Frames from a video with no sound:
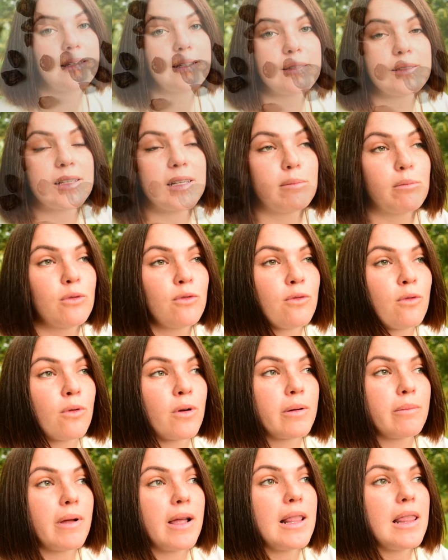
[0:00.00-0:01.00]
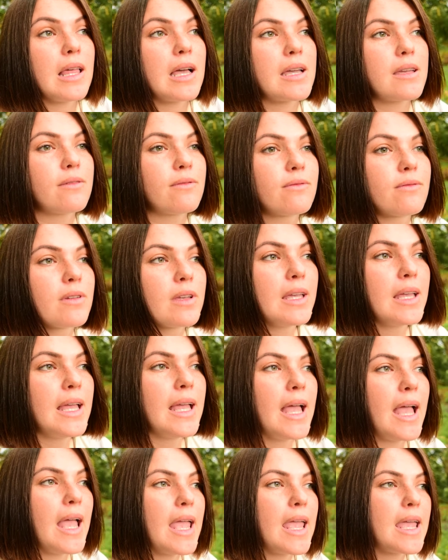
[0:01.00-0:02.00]
this seed before in my life.
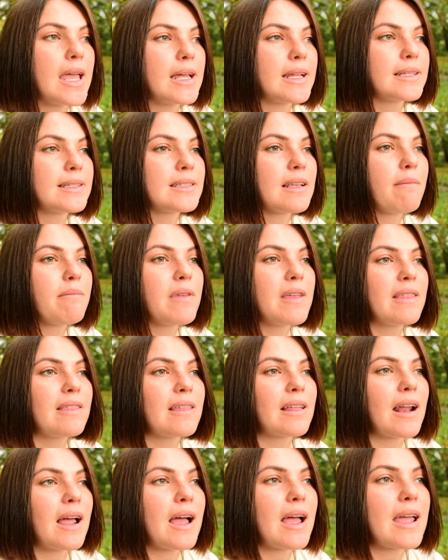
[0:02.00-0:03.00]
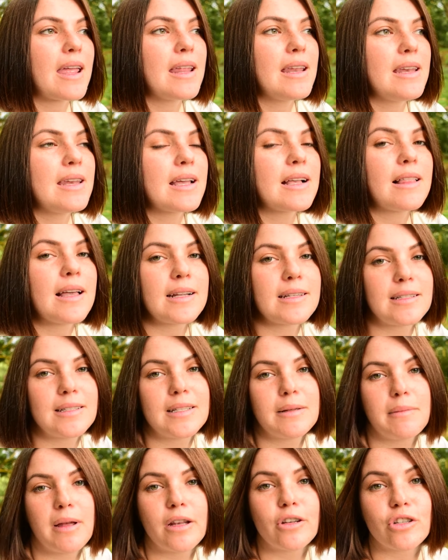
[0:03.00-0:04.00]
And something that I neglected
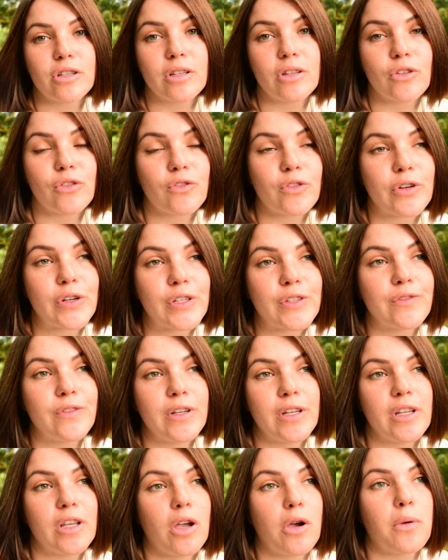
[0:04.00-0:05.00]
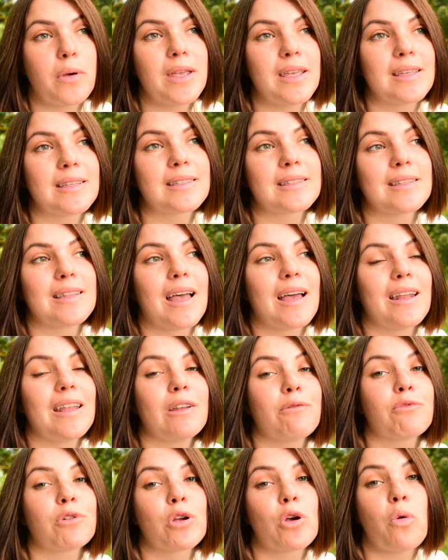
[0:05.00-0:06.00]
to mention in the first video is that it
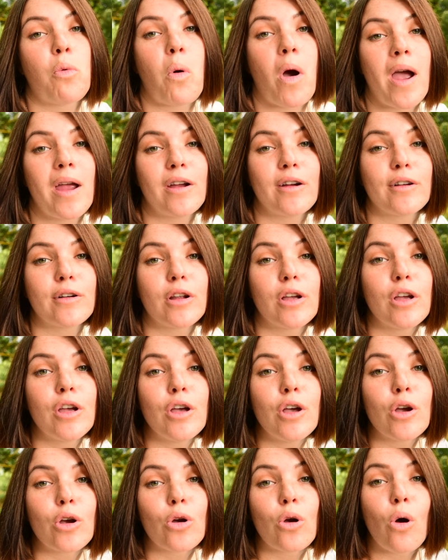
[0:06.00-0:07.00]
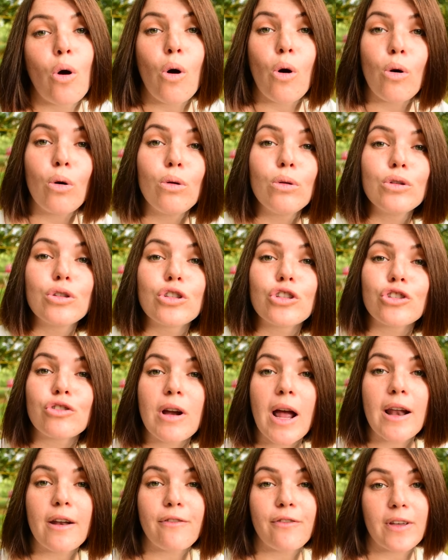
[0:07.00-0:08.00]
required cold
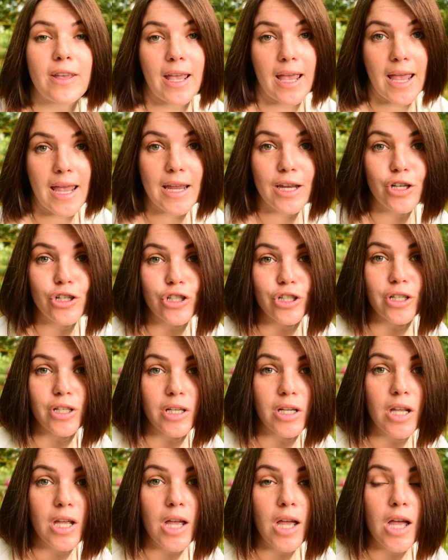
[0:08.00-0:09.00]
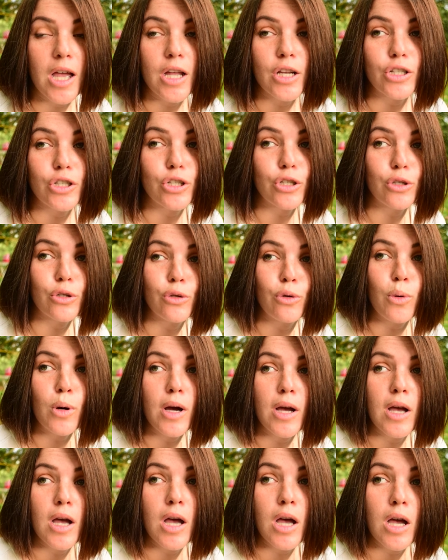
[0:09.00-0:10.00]
stratification to
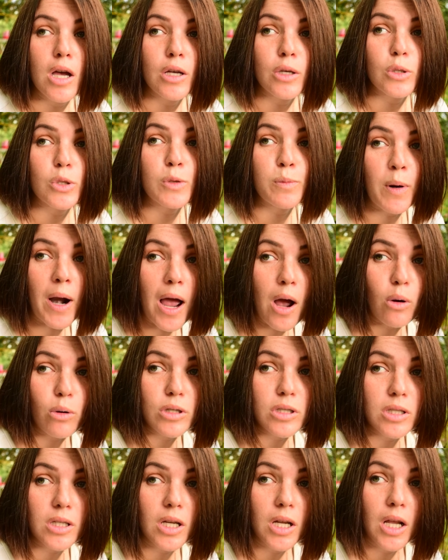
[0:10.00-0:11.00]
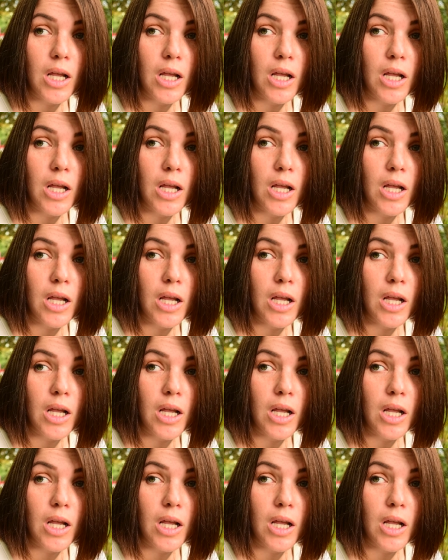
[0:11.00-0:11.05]
sprout.